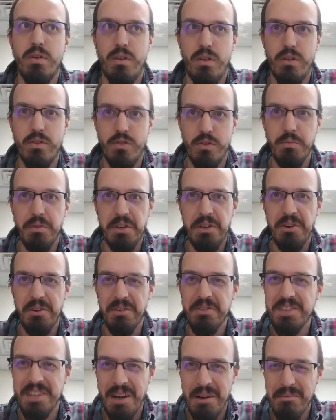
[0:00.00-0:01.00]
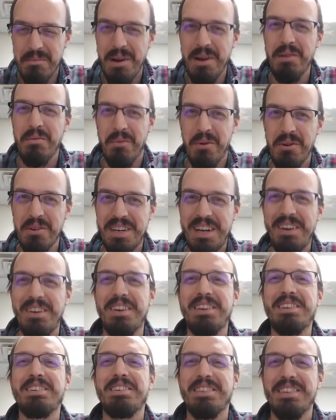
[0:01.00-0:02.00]
Assuming you're of sound mind and moral
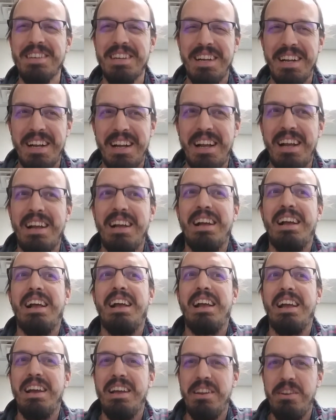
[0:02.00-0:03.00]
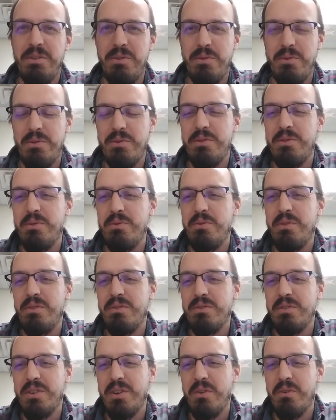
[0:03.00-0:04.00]
character, and you
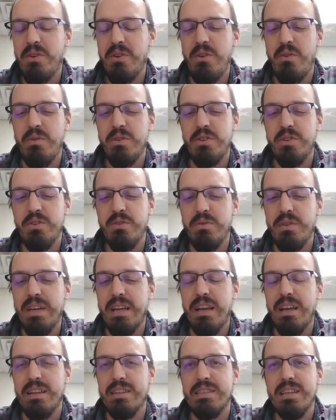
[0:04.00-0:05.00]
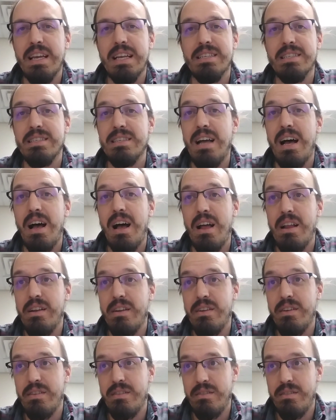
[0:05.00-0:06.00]
know what you're doing, it's not